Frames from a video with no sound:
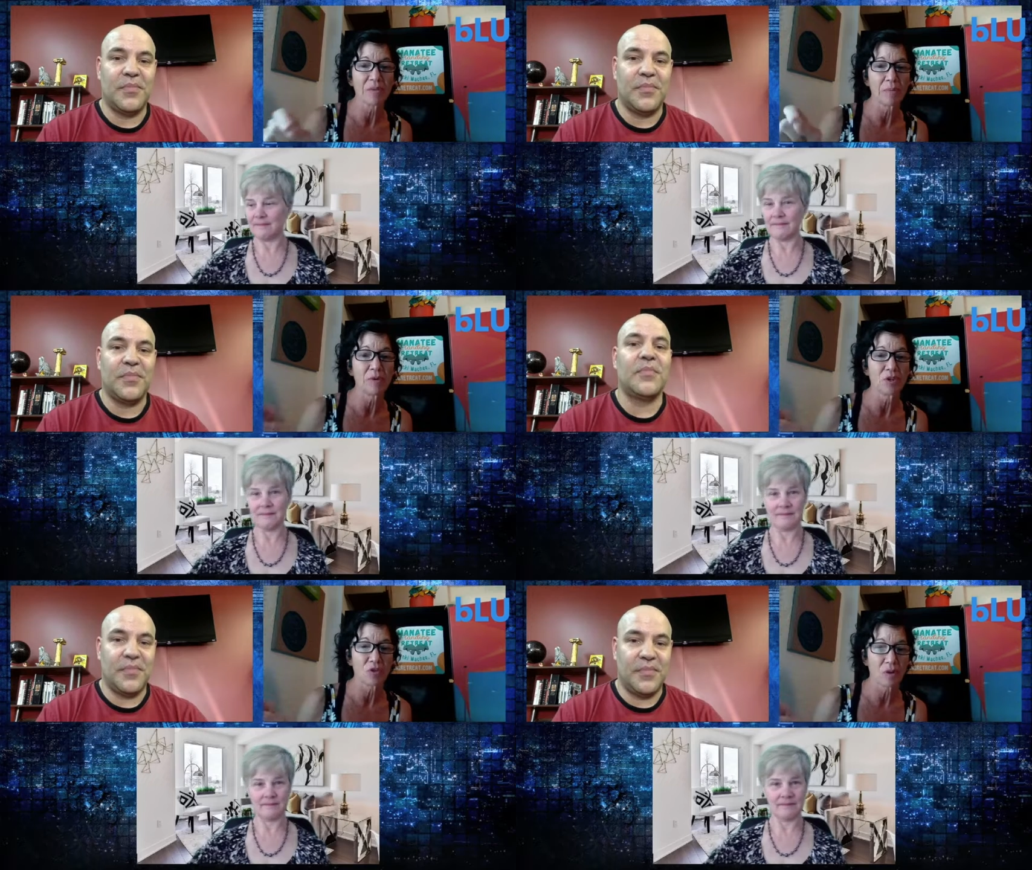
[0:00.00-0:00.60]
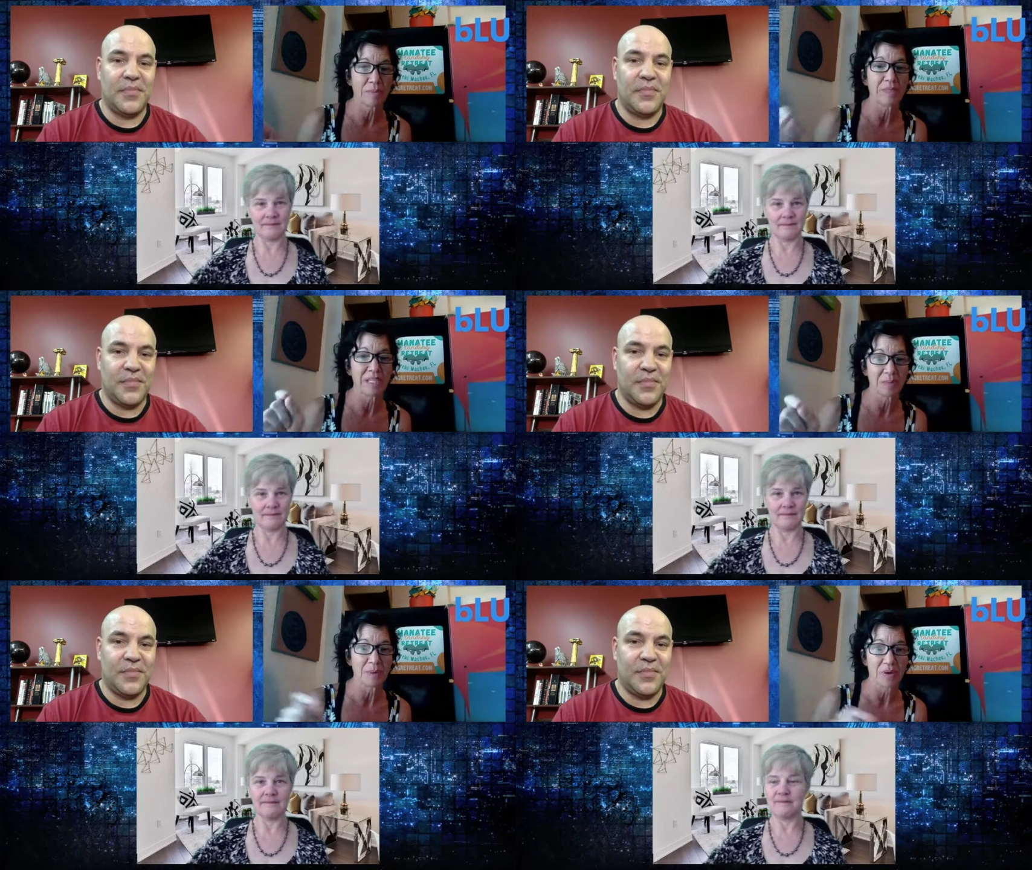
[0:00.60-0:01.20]
Speaker 1: Flip Your Script
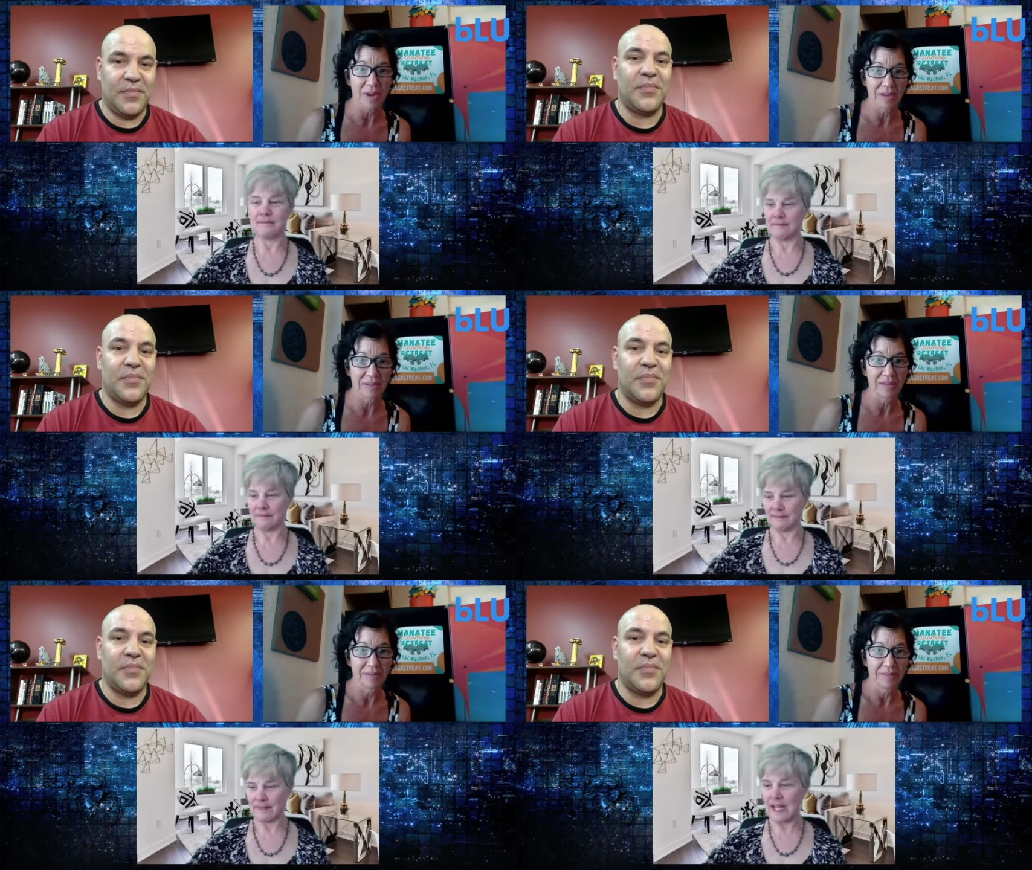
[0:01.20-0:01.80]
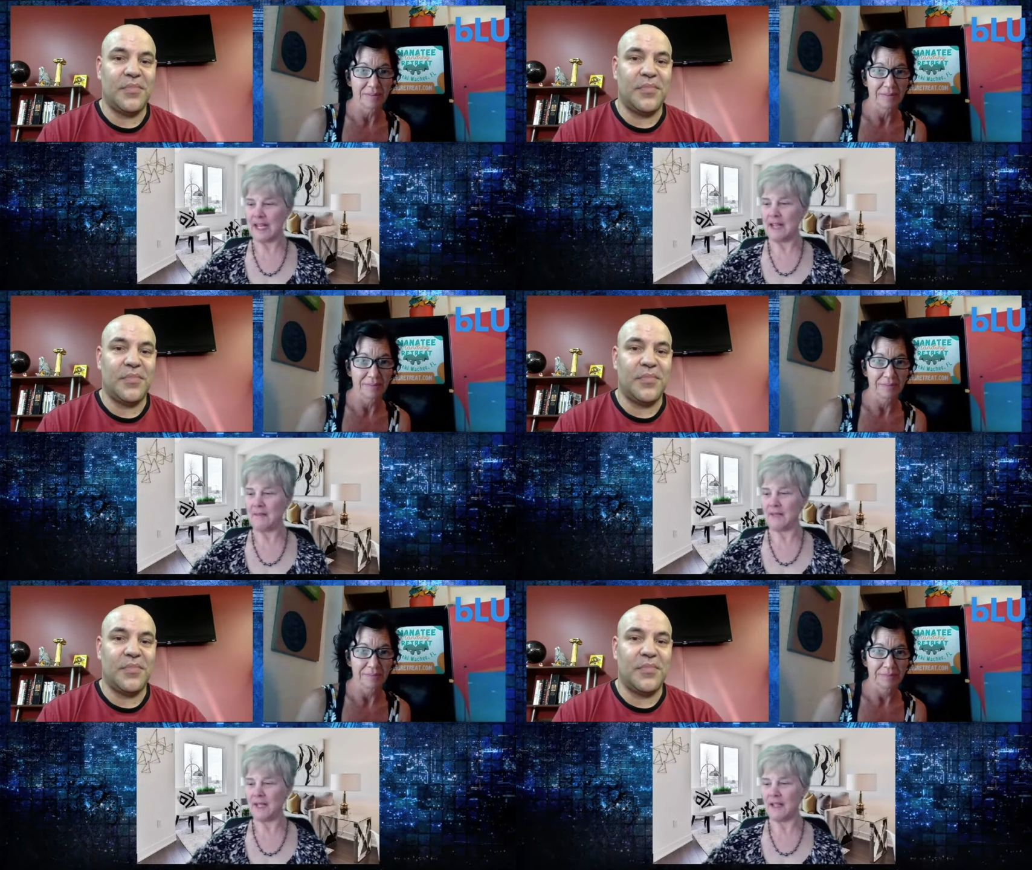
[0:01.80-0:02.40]
Experience.
Speaker 2: Yeah,
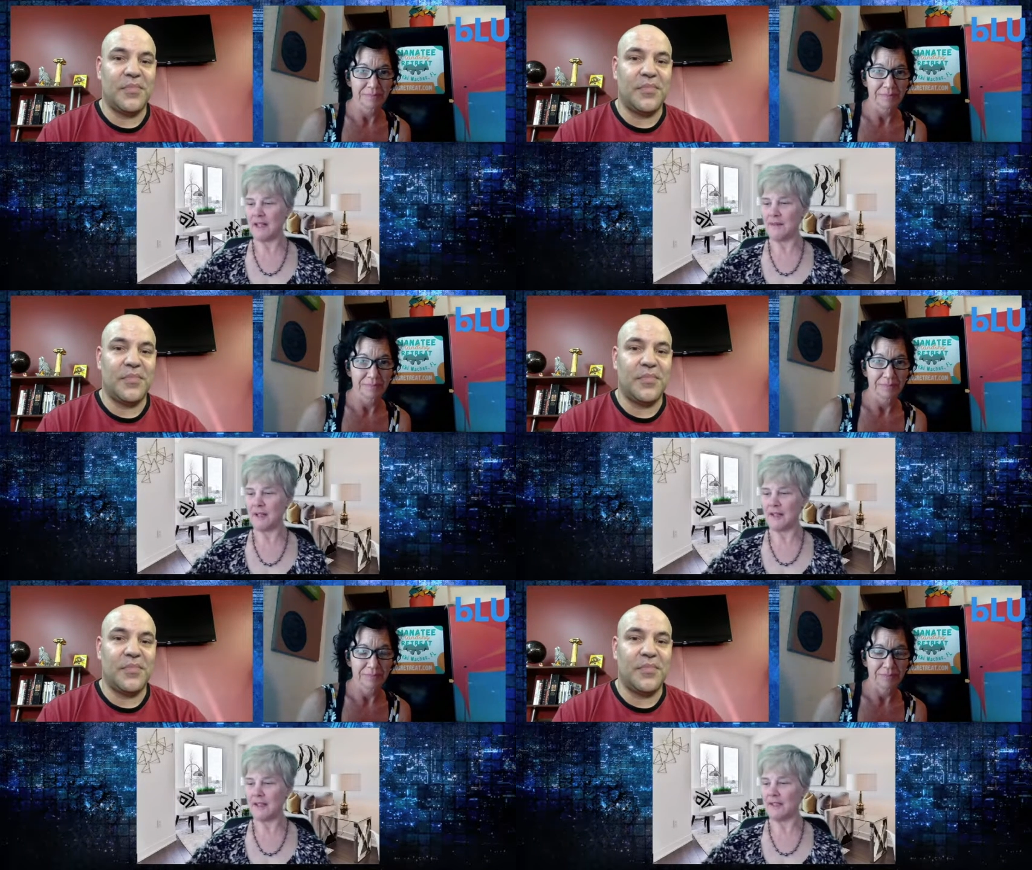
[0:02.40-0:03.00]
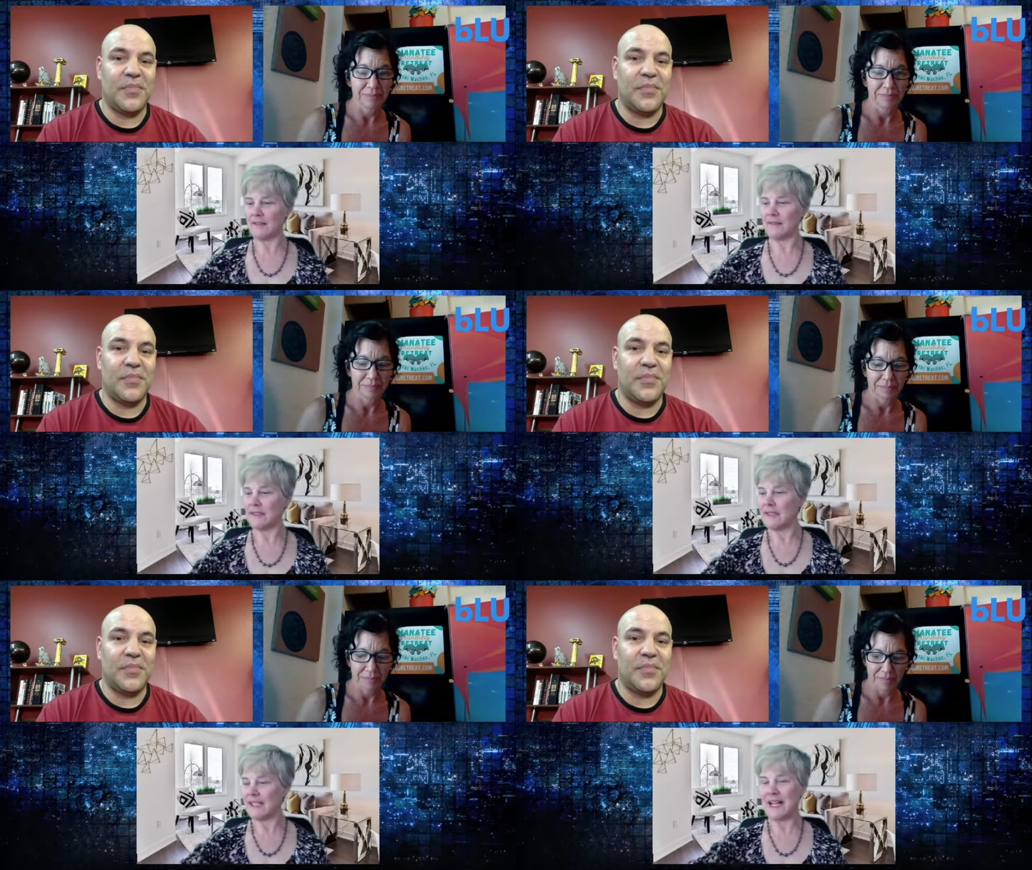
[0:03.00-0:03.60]
yeah, I'm on there.
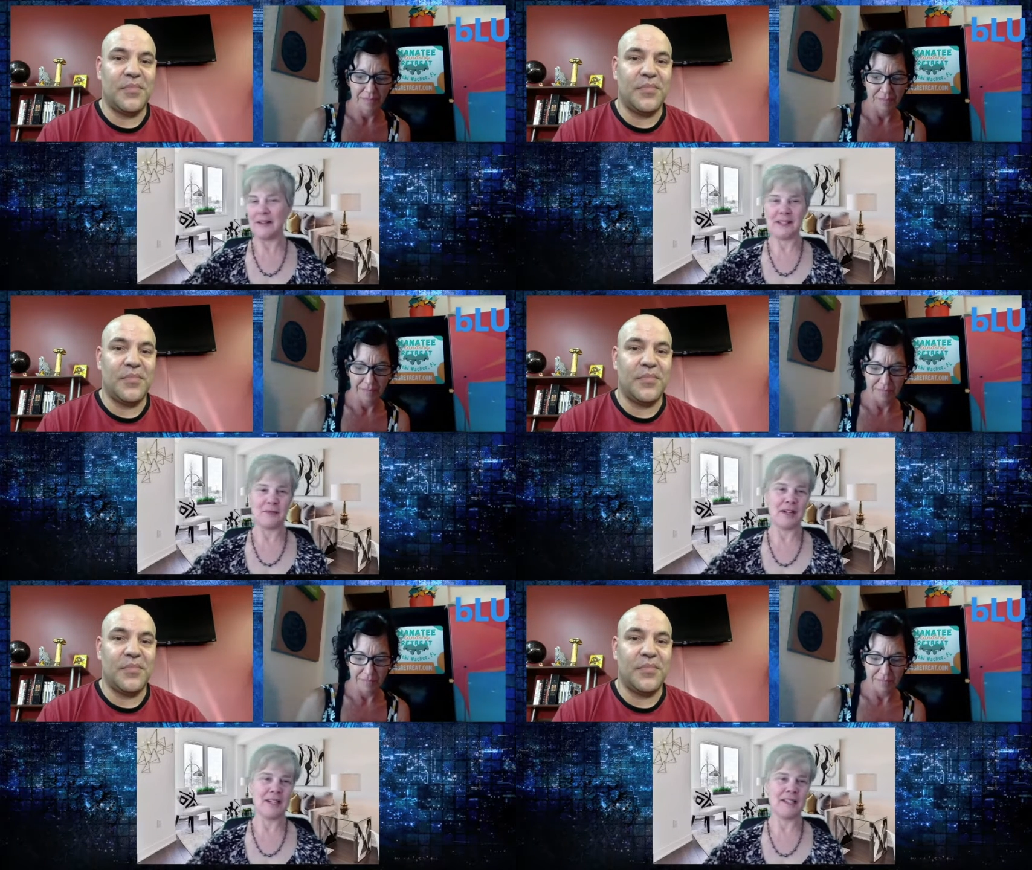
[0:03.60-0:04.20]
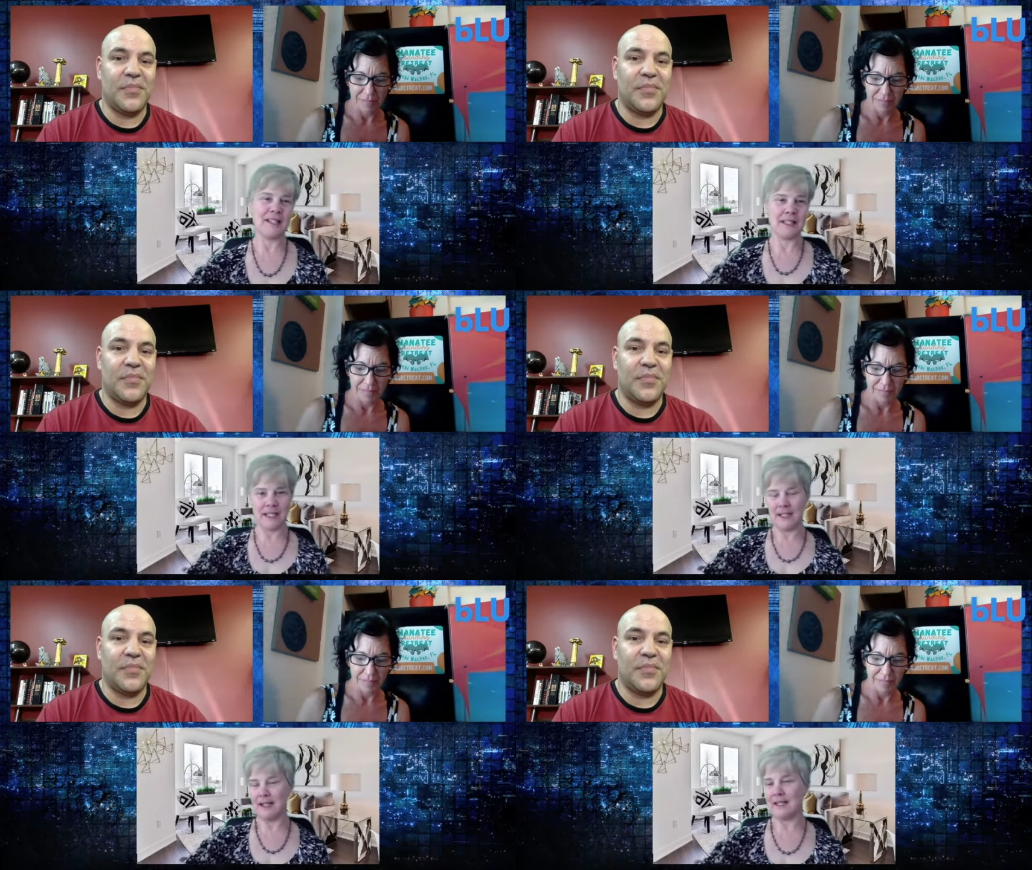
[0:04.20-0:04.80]
I swear I was listening to
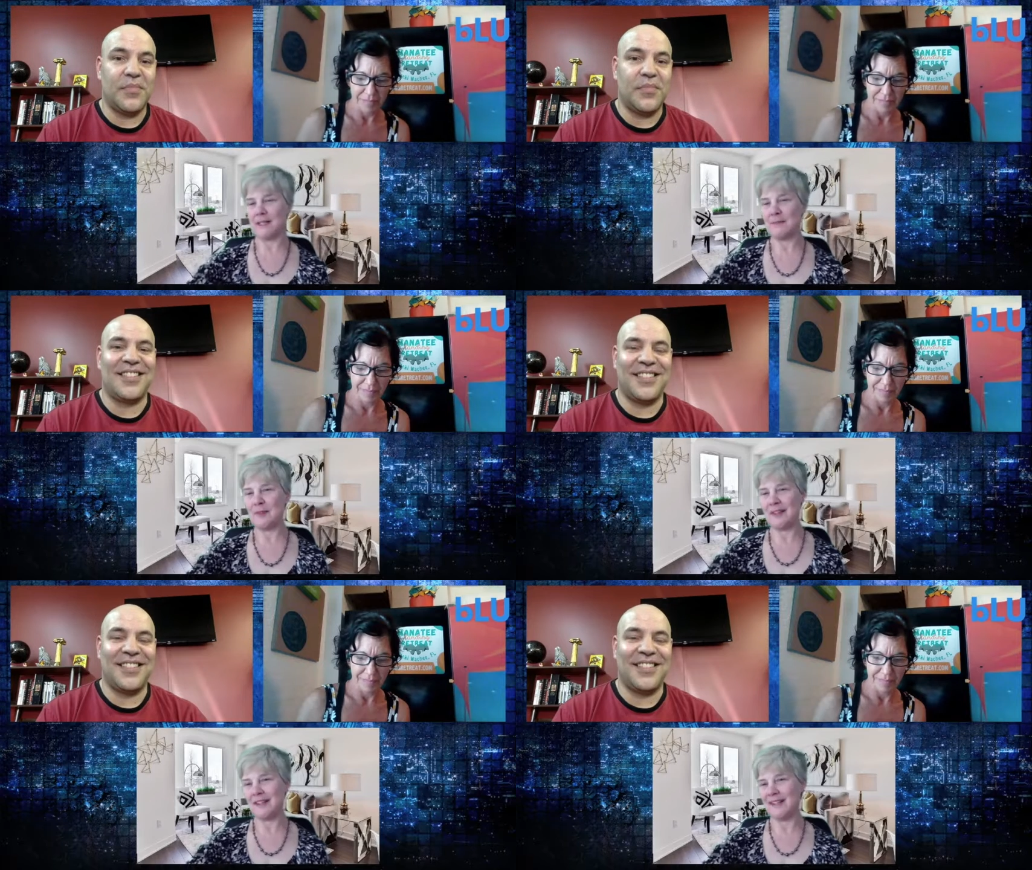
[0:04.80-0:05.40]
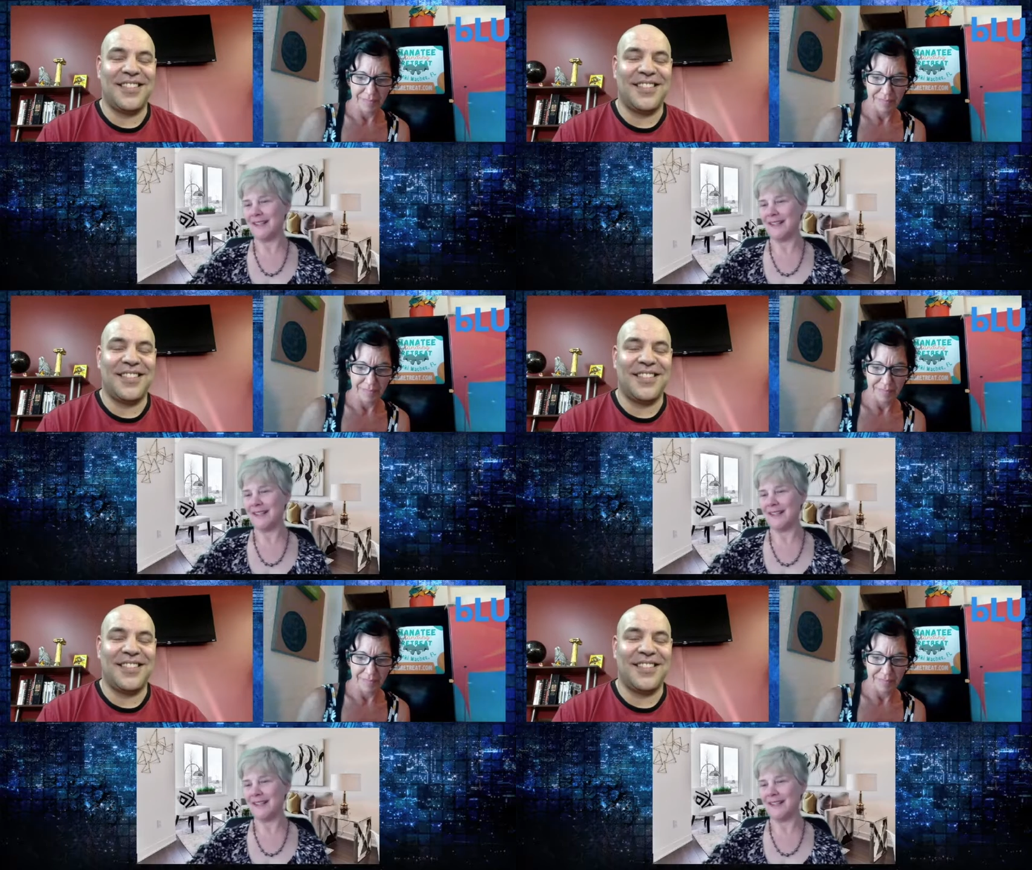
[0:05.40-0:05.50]
you guys this morning.